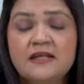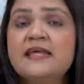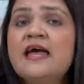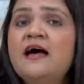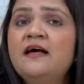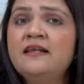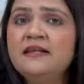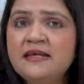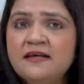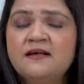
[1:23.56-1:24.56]
They are a
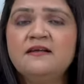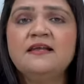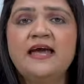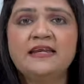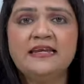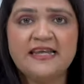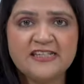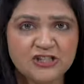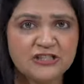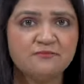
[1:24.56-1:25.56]
legal and
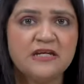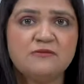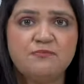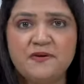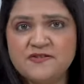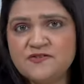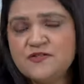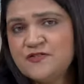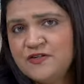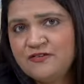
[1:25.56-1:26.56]
legitimate
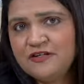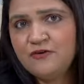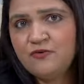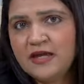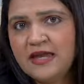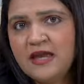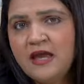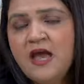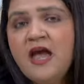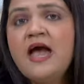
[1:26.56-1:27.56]
business in the UK,
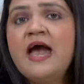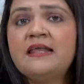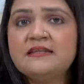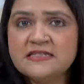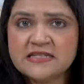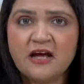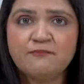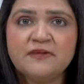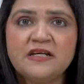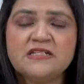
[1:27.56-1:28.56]
and these
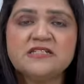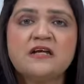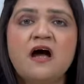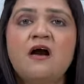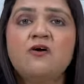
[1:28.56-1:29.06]
companies are